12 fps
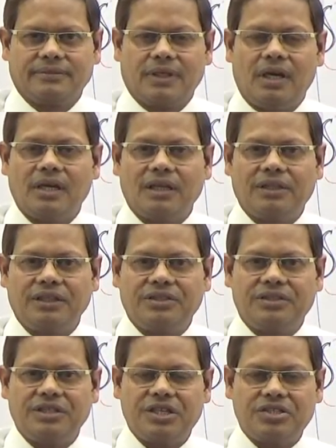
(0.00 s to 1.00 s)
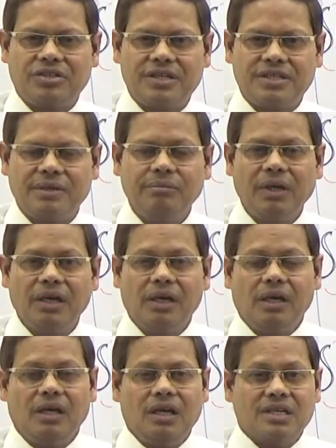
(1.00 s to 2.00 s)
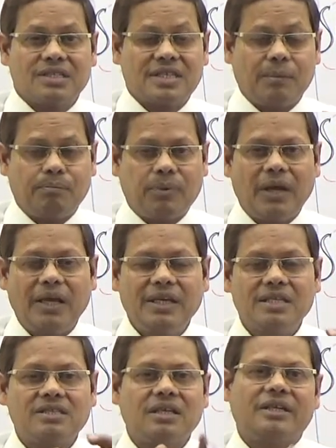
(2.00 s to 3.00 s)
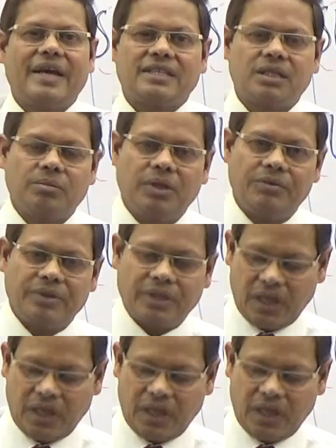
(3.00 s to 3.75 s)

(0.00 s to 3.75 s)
Under the GST regime, supply is the taxable event.